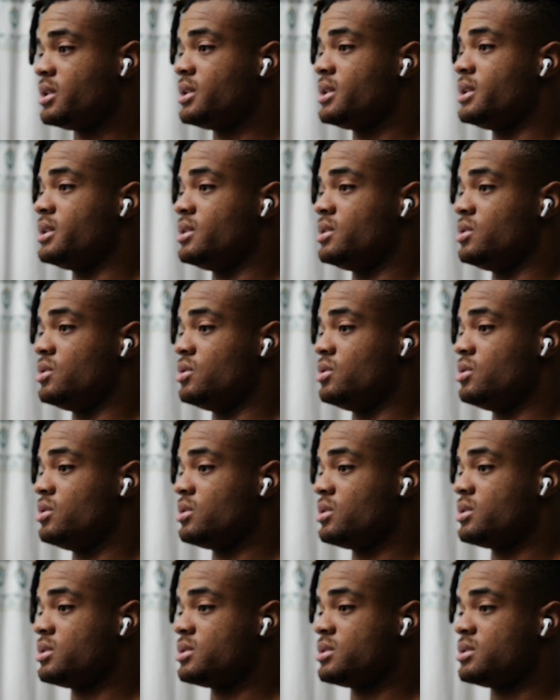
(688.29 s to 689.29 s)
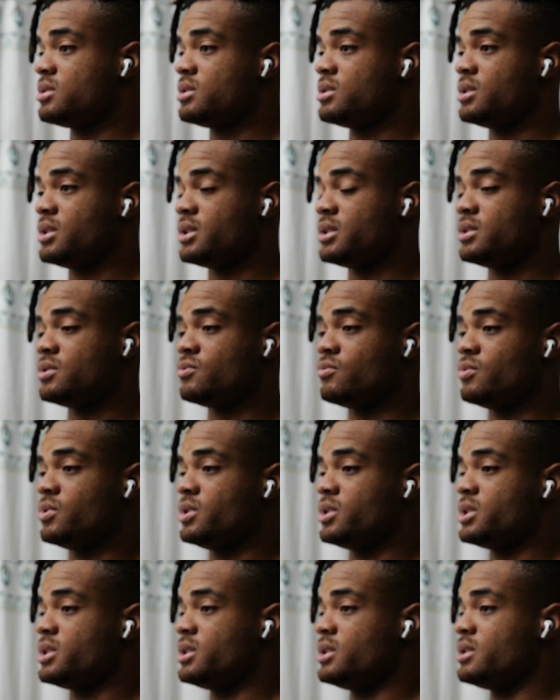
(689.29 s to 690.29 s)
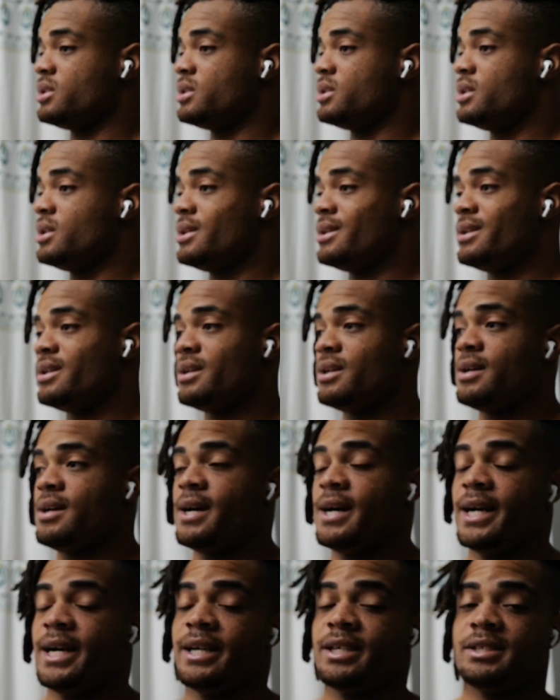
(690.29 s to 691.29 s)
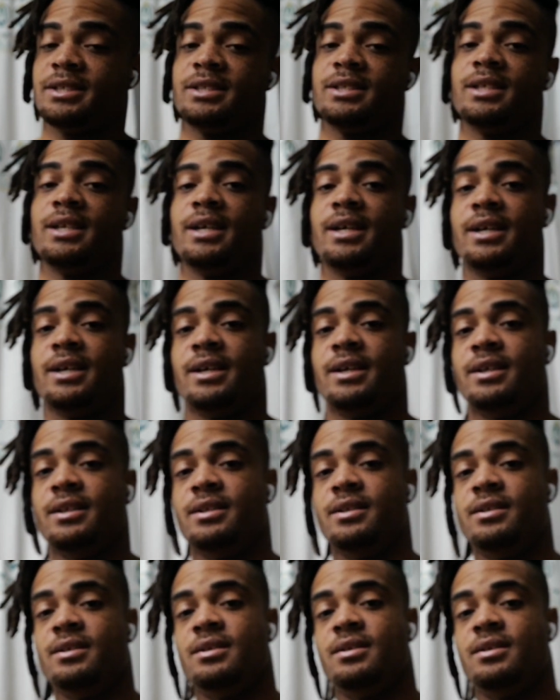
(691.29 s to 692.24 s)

It looks like it's working. I actually had...